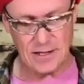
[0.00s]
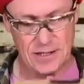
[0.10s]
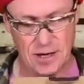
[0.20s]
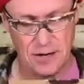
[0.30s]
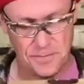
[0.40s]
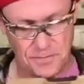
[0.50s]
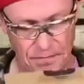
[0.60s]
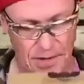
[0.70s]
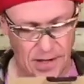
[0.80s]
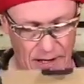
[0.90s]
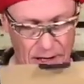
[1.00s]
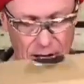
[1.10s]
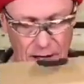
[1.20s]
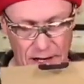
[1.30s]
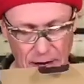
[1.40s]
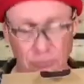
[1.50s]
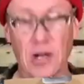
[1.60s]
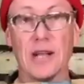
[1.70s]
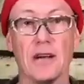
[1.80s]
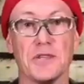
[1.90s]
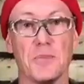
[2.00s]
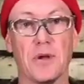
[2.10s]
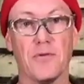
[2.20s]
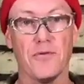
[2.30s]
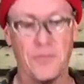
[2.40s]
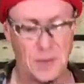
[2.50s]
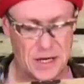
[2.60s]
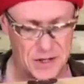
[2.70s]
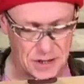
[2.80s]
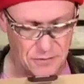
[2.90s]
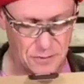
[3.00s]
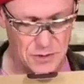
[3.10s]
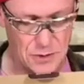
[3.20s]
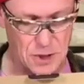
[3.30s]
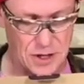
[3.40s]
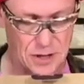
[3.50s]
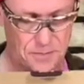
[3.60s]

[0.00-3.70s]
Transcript: So again, really nice bit of packaging from Shimano,